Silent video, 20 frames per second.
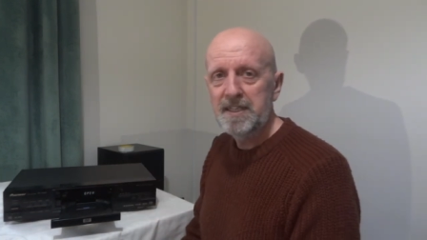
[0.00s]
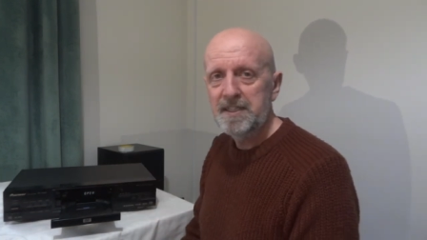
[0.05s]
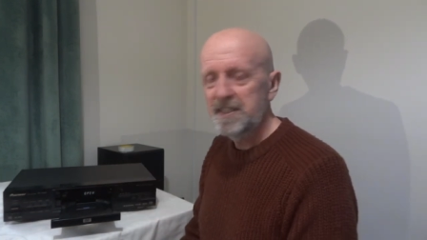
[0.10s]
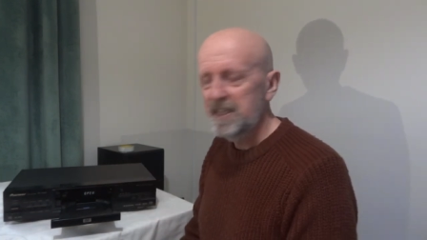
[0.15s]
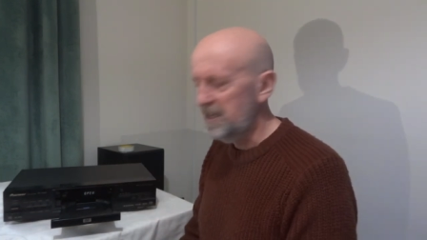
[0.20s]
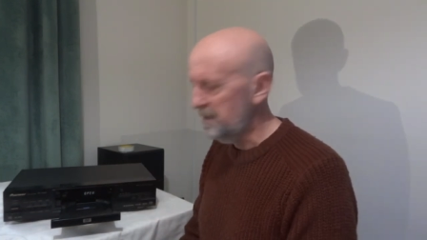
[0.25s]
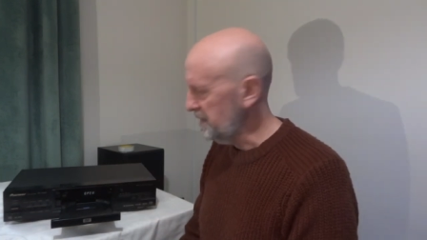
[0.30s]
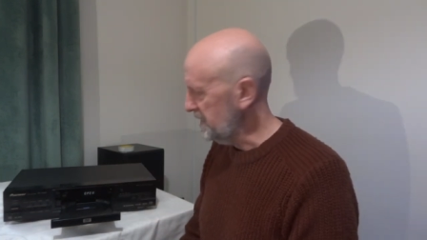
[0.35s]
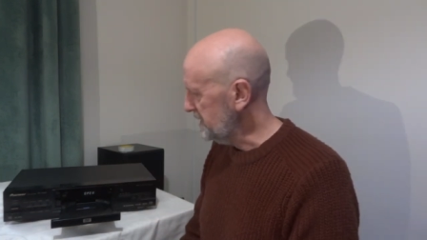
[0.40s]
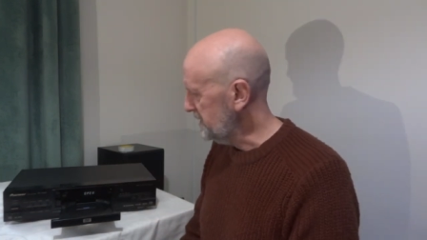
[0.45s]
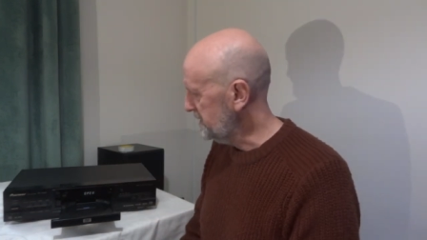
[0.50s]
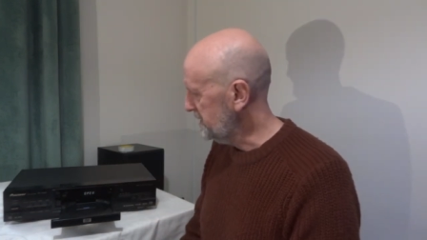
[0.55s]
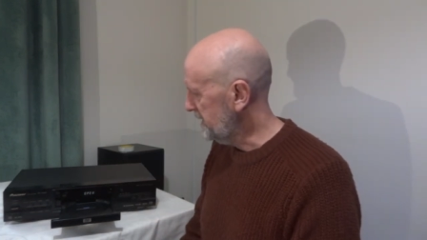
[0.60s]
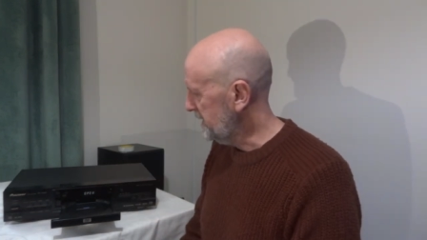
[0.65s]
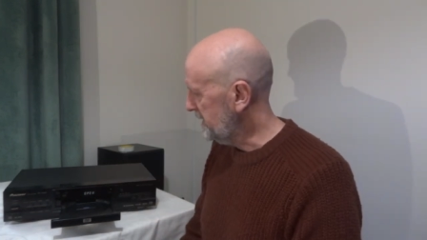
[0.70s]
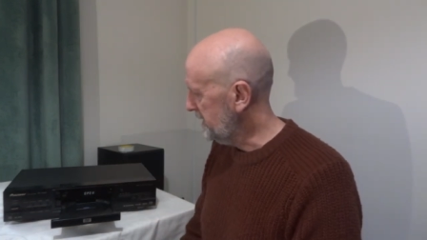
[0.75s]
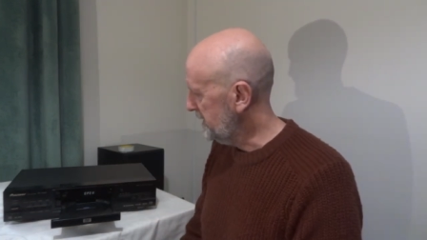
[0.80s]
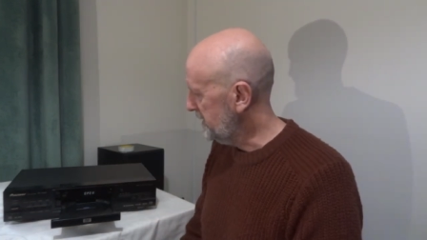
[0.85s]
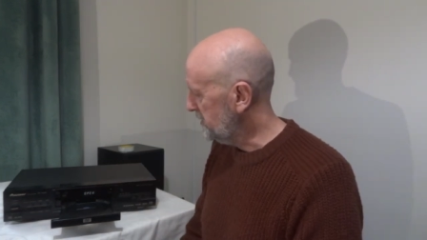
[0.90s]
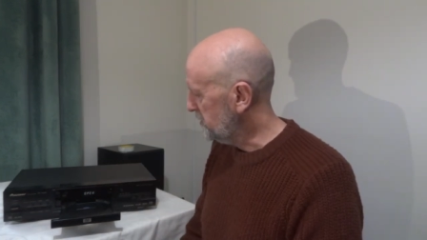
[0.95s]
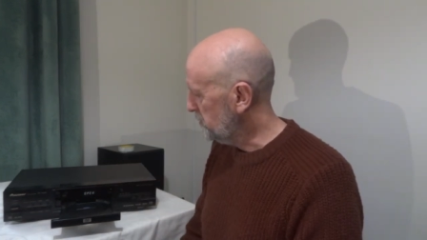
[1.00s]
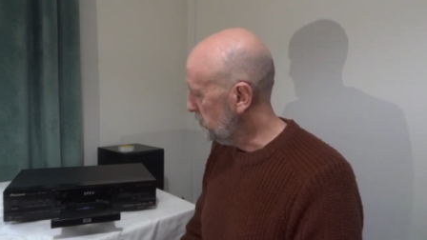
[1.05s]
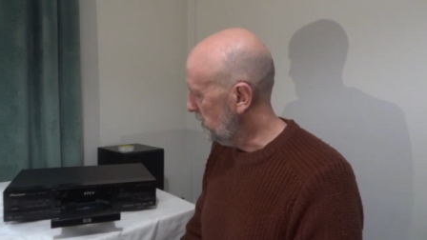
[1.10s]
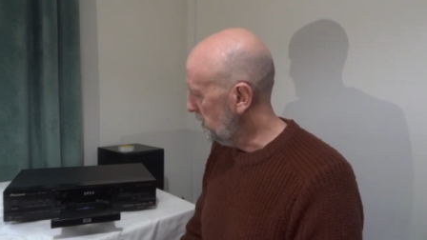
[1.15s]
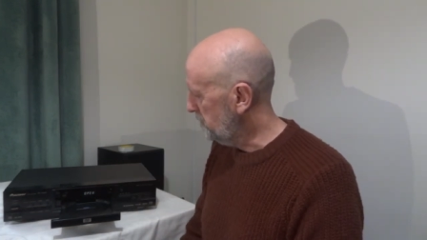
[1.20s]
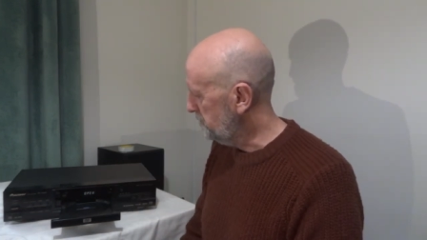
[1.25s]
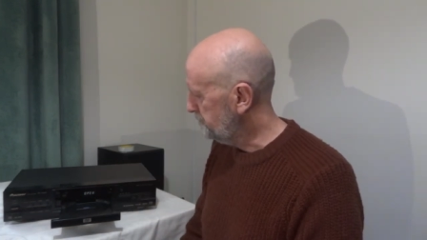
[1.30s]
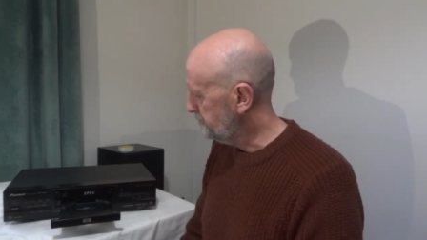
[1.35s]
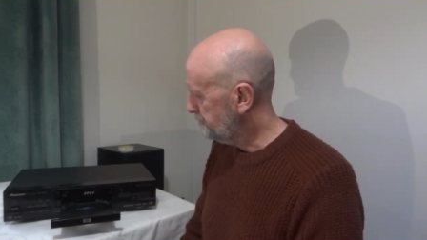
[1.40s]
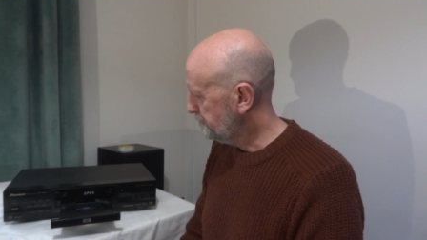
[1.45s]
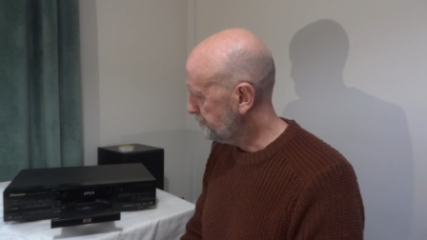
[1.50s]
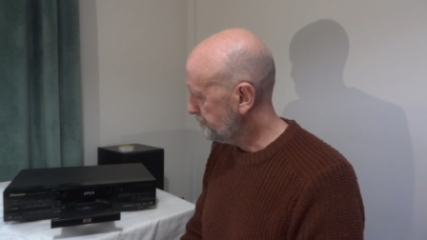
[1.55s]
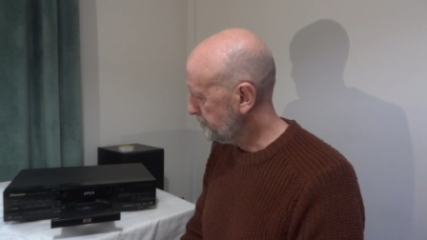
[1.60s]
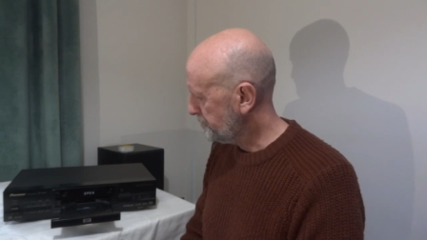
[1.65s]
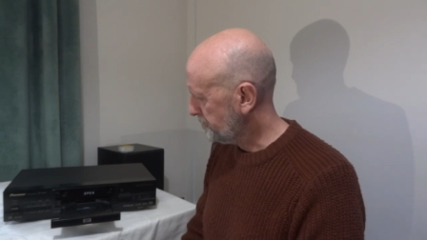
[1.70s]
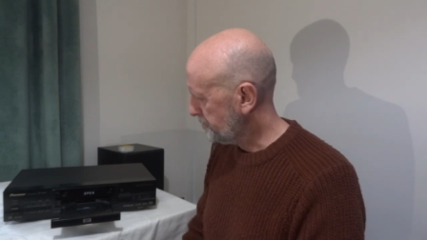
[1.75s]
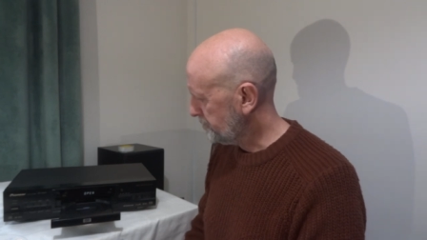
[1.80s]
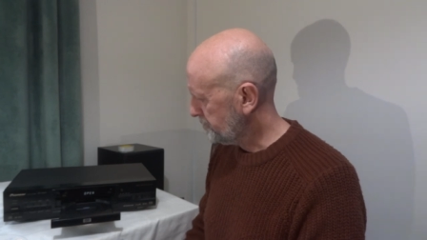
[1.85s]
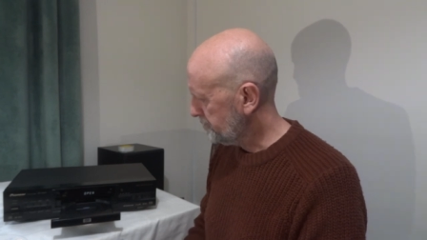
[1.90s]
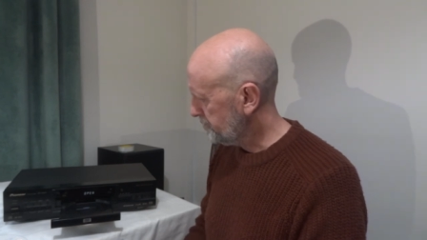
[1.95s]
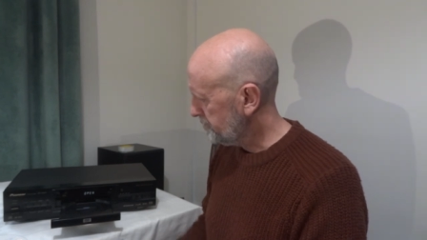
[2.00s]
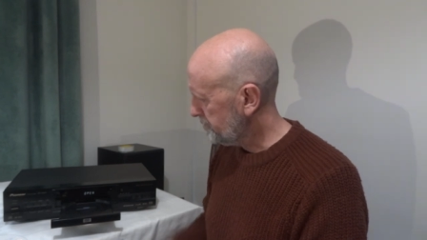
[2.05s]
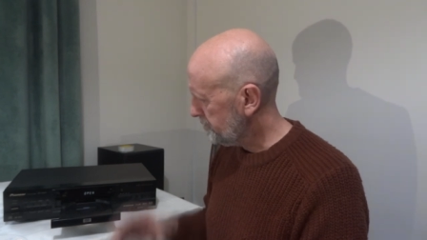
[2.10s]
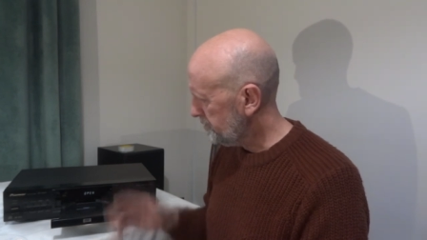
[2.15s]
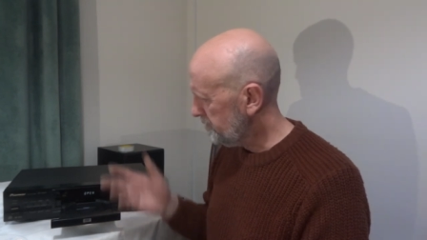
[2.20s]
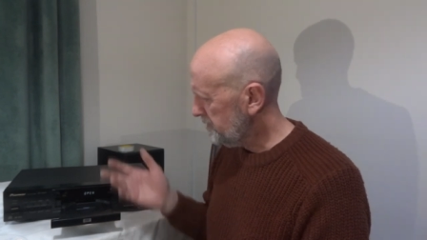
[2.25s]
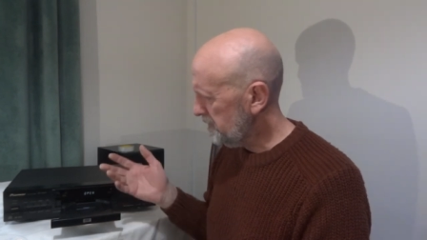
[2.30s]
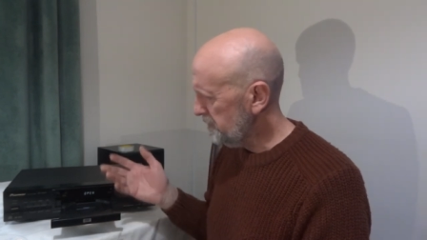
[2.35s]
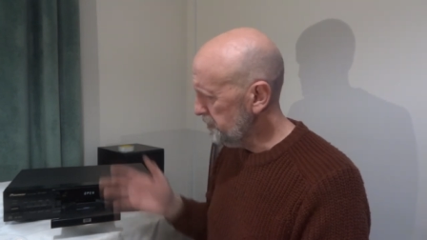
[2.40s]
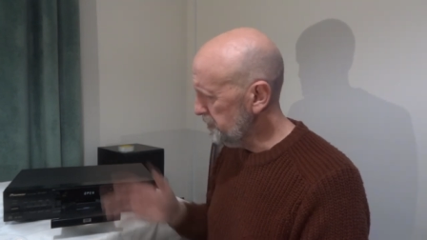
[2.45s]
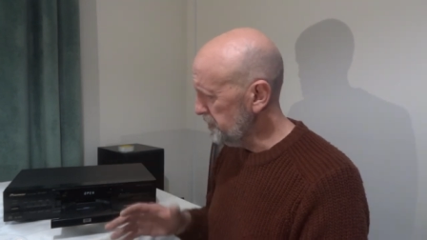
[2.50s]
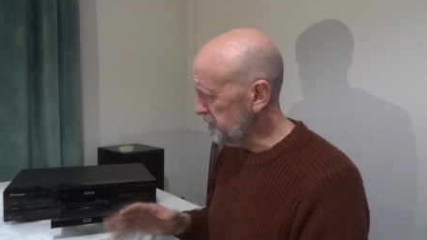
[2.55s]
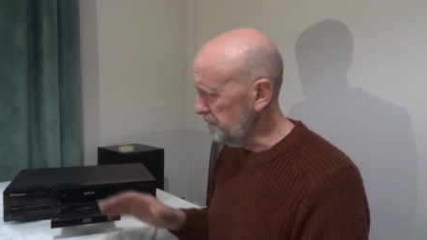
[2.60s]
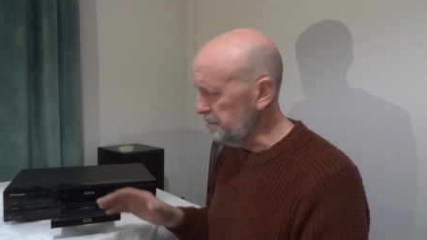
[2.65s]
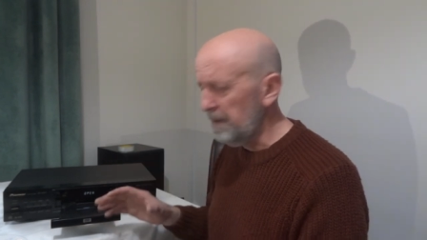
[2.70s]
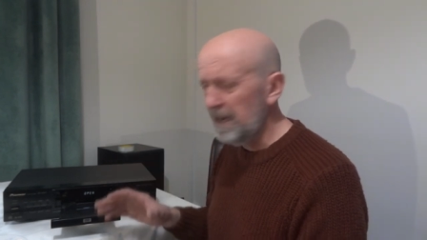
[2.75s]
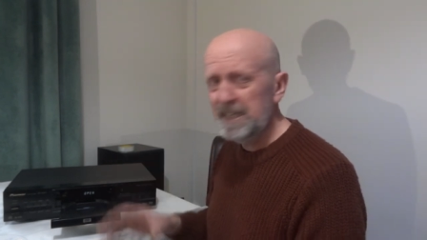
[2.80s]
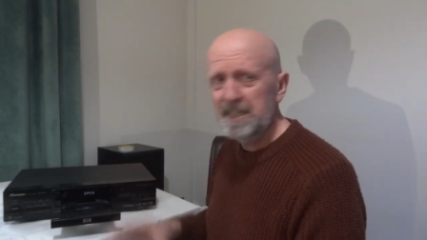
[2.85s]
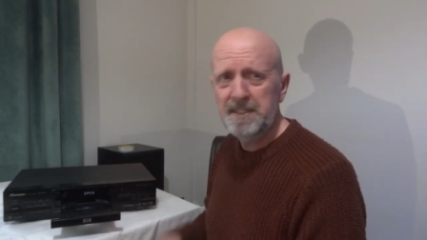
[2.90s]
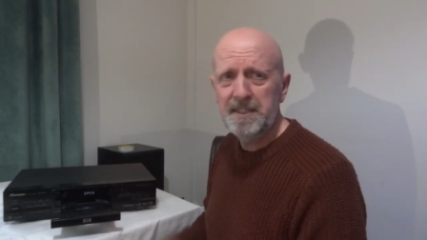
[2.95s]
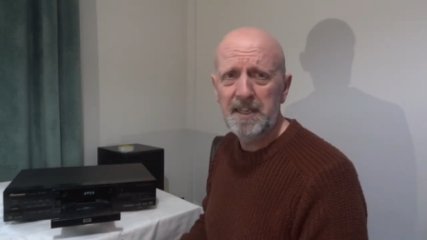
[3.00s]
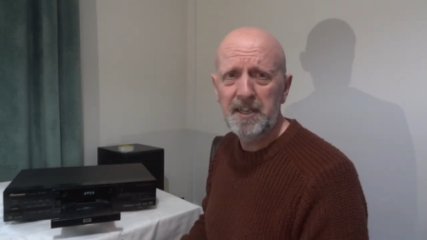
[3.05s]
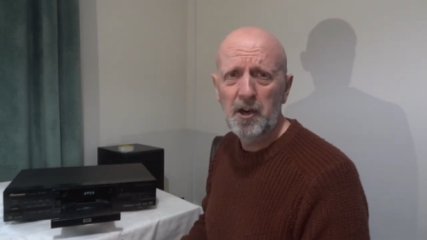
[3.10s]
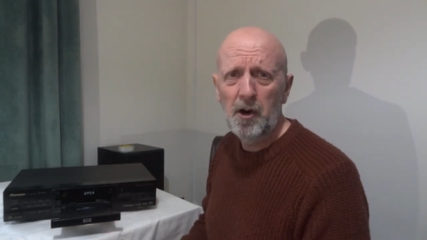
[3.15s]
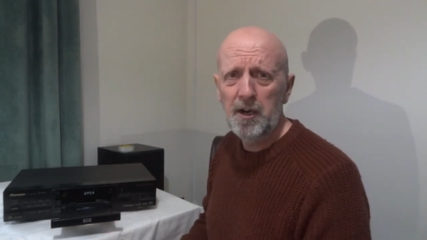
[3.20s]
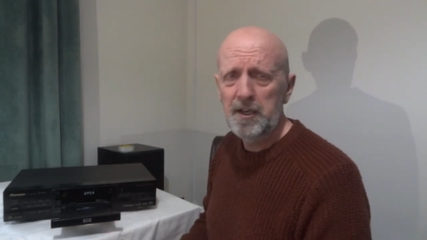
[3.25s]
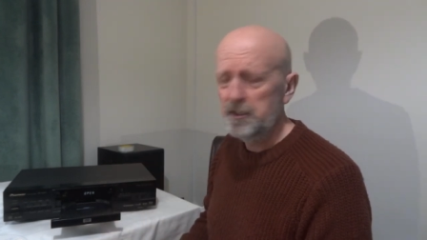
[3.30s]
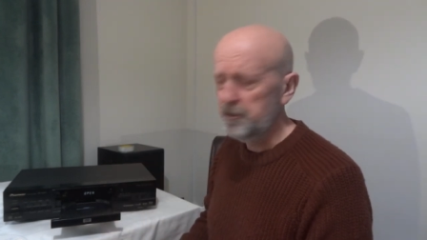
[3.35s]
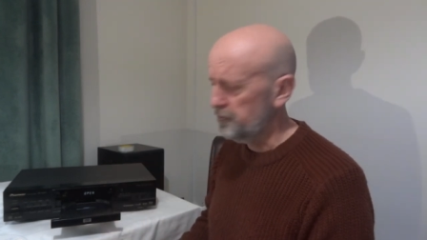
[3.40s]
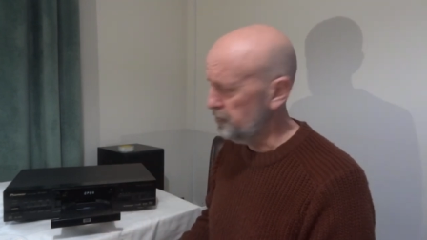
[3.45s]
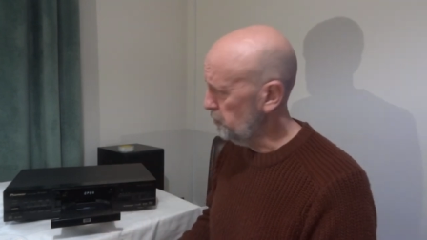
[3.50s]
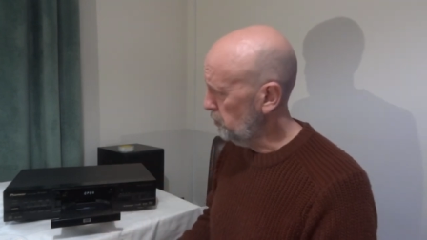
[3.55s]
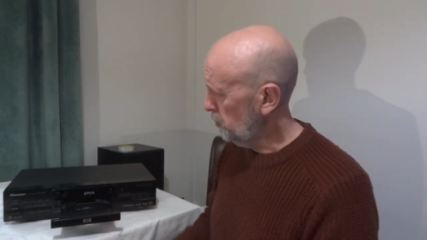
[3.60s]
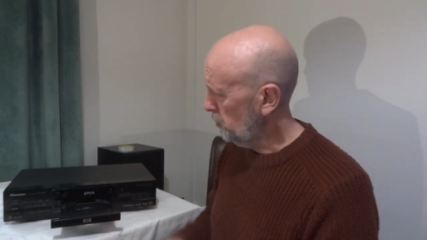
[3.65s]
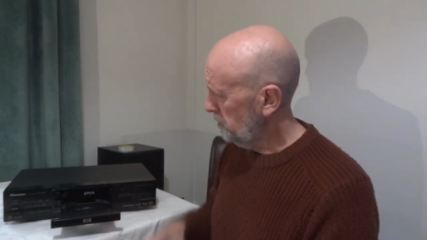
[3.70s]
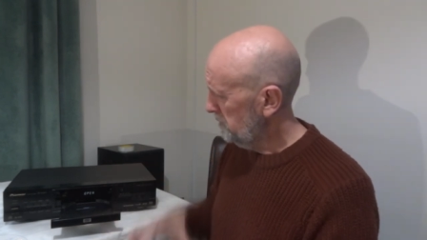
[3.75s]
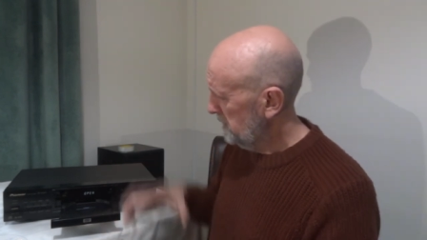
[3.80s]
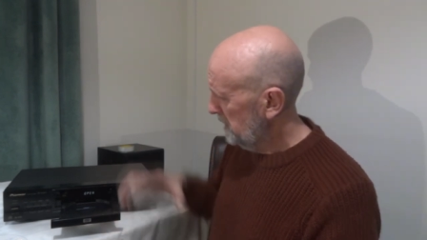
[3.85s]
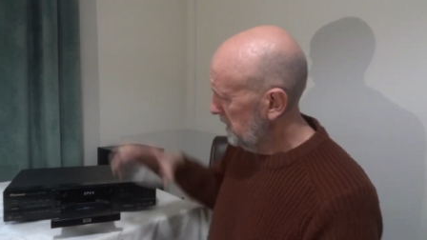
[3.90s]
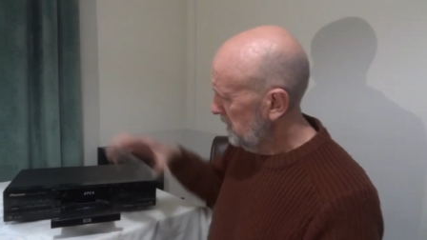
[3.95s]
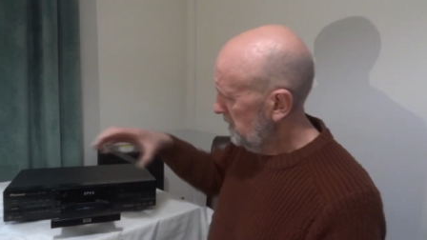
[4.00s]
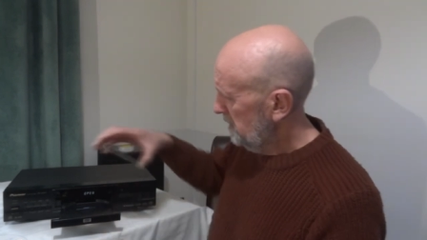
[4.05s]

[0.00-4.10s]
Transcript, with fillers: eight centimetre C D as well. Just a basic kind of draw,